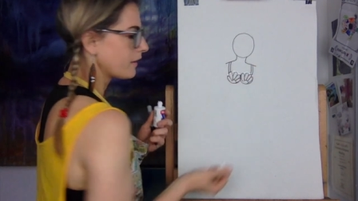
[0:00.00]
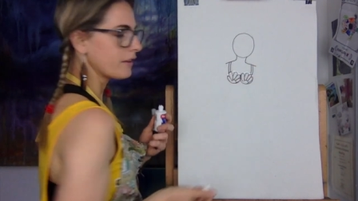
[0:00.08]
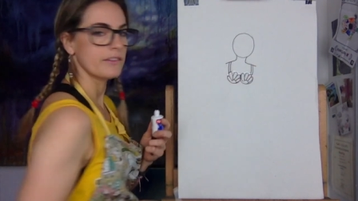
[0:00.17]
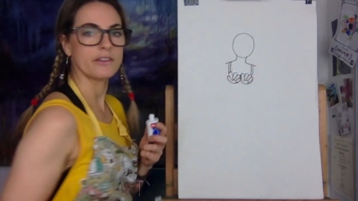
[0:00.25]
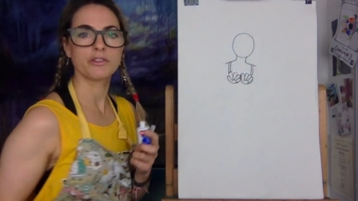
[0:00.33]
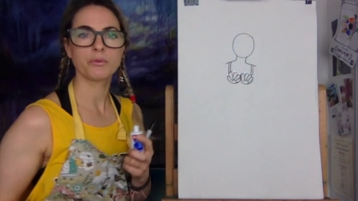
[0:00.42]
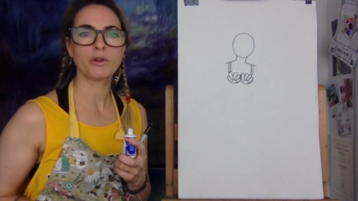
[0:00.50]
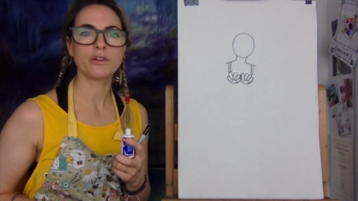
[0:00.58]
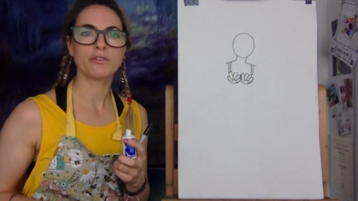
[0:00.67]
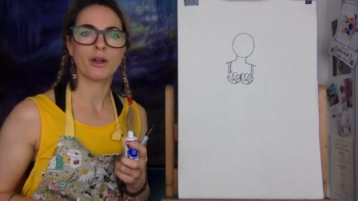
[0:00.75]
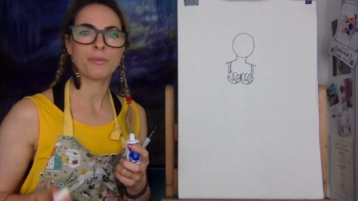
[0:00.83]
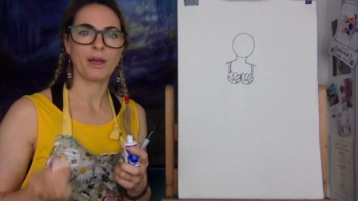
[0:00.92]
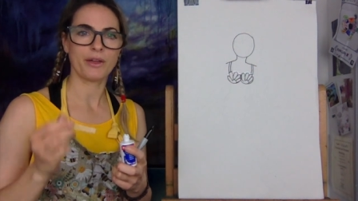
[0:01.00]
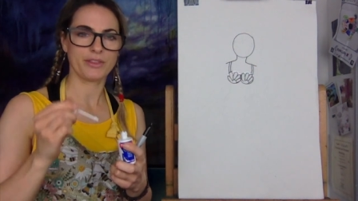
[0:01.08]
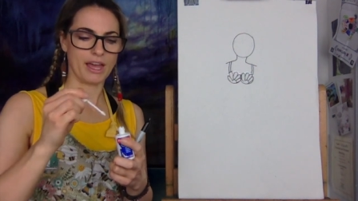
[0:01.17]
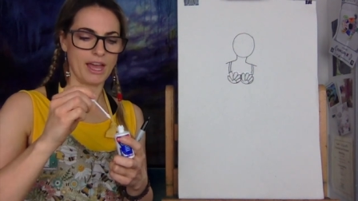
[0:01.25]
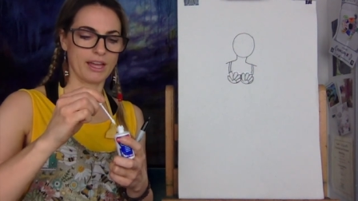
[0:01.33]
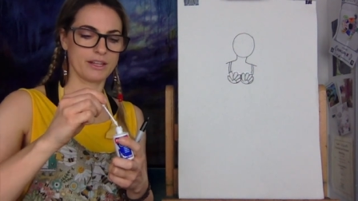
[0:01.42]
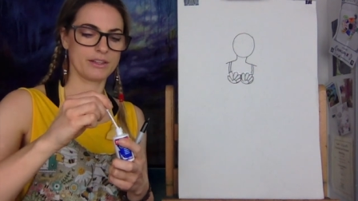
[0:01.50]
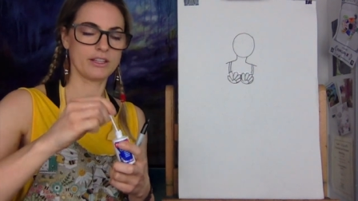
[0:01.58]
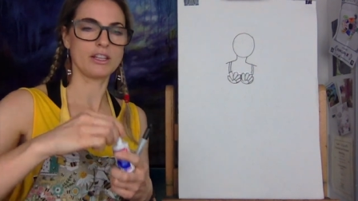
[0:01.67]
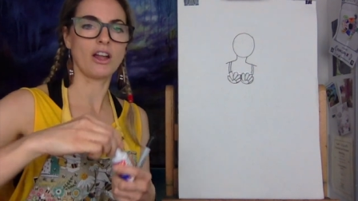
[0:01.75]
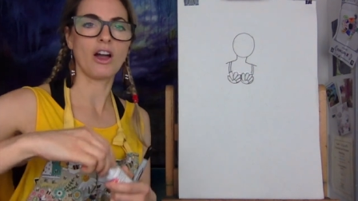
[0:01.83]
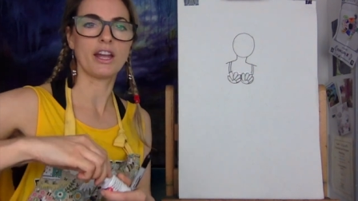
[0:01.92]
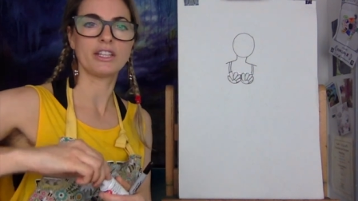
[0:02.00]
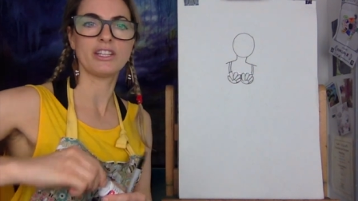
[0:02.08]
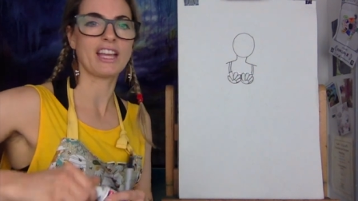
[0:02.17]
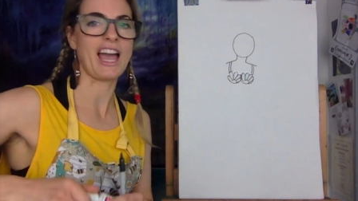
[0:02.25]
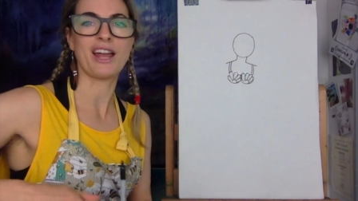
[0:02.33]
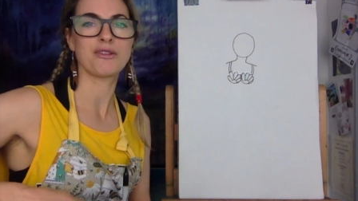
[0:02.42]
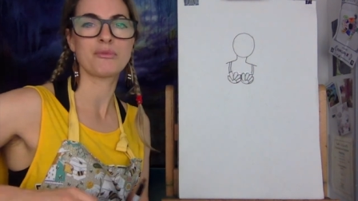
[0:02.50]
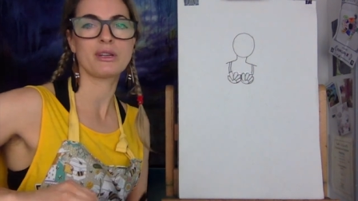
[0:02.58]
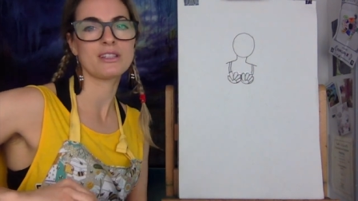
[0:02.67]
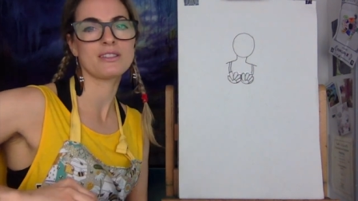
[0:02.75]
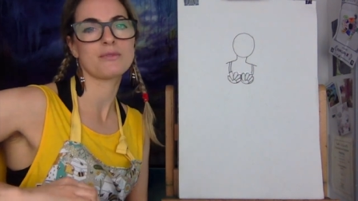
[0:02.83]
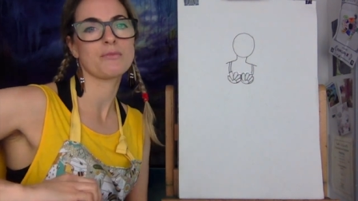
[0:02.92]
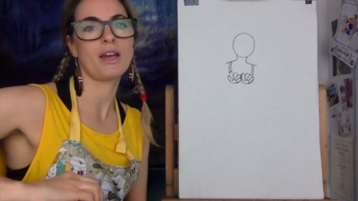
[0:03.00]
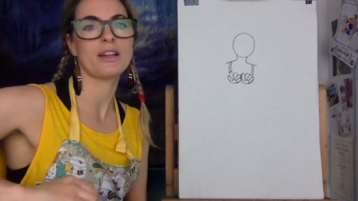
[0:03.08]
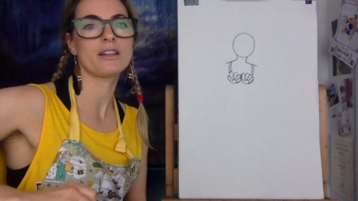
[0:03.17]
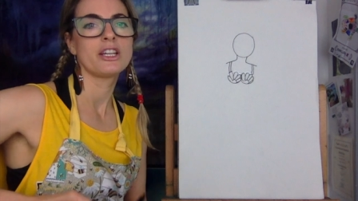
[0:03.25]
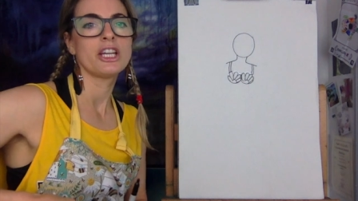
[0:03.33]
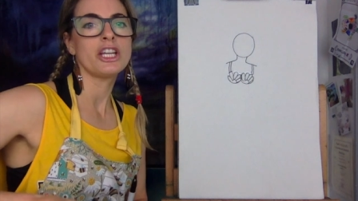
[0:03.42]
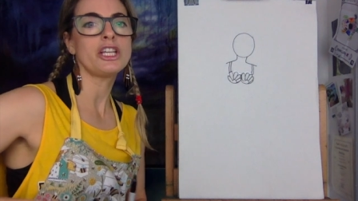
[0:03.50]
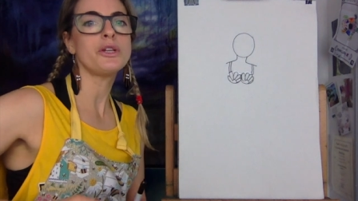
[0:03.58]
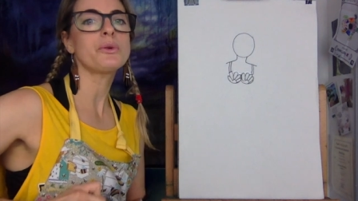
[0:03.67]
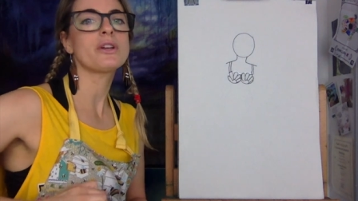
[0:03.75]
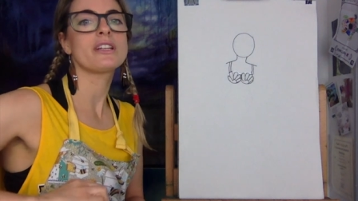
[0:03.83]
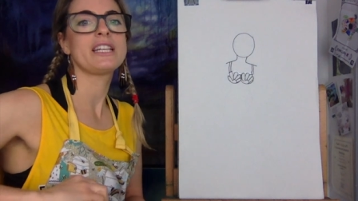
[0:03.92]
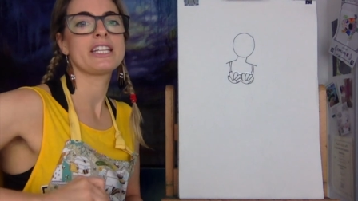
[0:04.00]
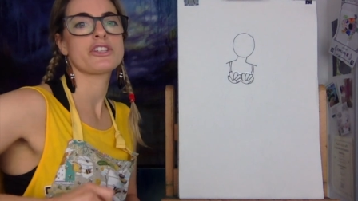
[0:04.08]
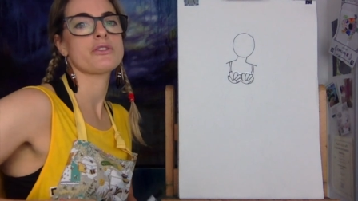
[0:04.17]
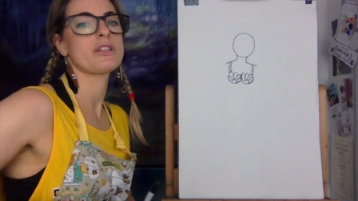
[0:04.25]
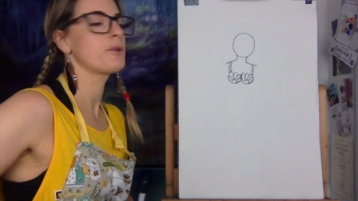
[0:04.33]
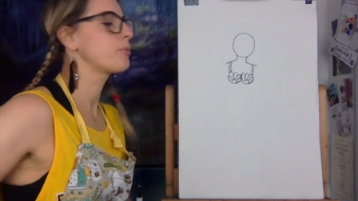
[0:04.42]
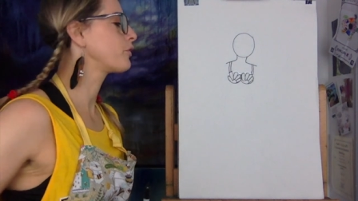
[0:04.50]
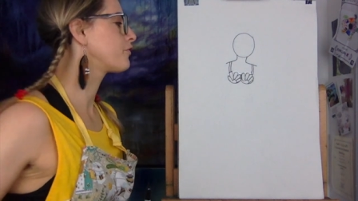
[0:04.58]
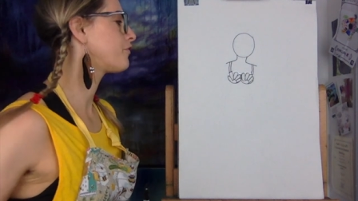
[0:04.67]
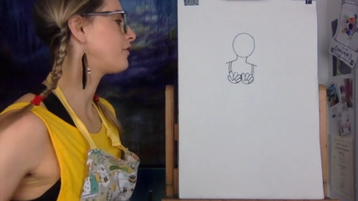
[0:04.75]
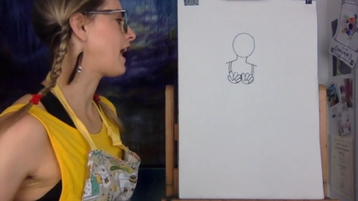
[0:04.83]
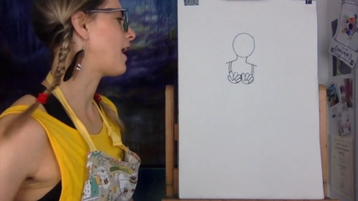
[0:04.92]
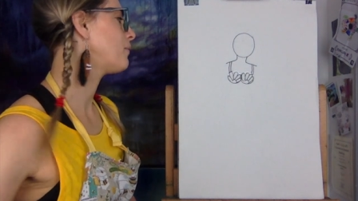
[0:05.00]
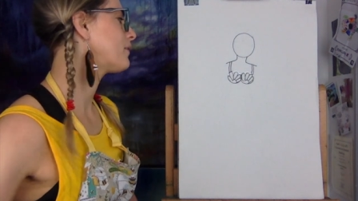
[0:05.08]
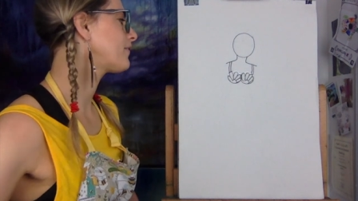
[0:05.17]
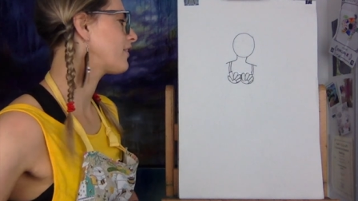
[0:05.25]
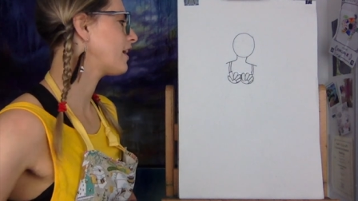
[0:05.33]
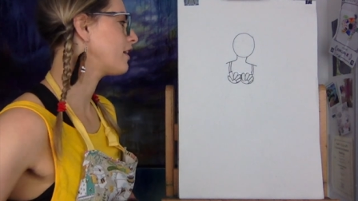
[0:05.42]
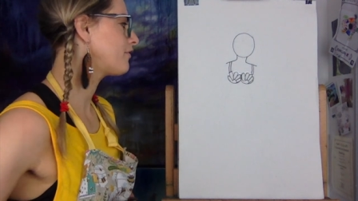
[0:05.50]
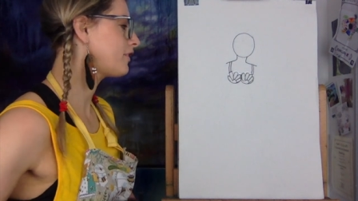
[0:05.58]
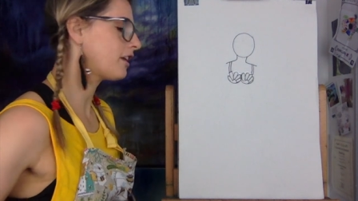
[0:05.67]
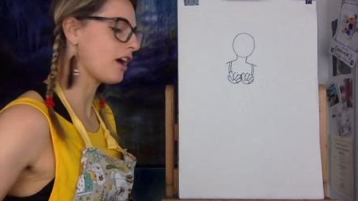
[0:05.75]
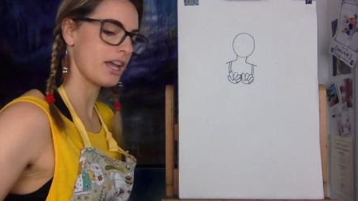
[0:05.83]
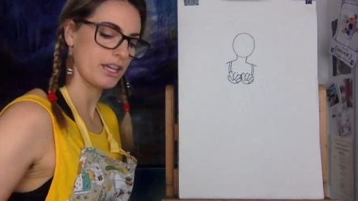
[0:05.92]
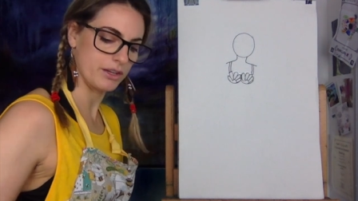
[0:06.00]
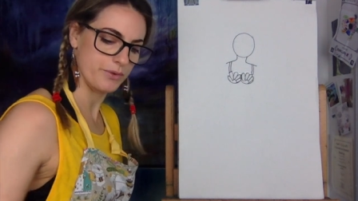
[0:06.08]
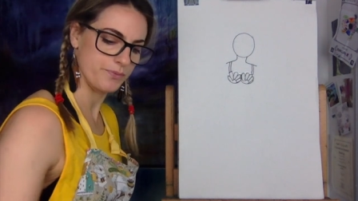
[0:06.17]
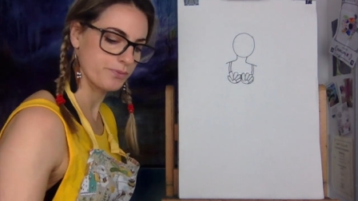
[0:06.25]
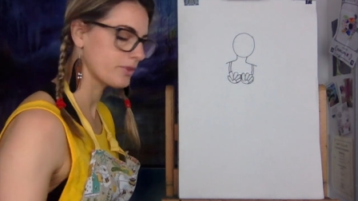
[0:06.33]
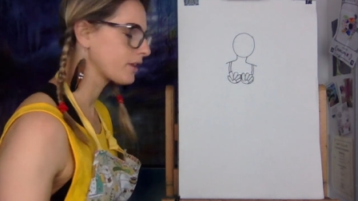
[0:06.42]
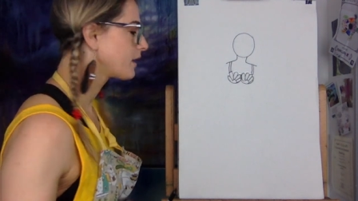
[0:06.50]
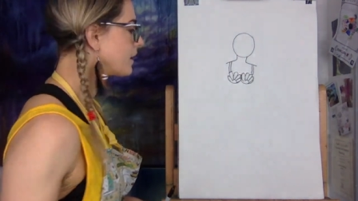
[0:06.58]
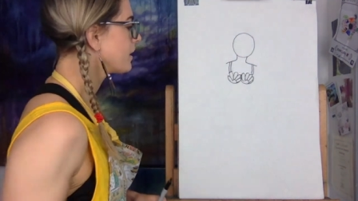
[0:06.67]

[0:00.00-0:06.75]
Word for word: So if you want to rub out the, hand, the line, you can, but it doesn't matter. You could literally put flowers there if you like.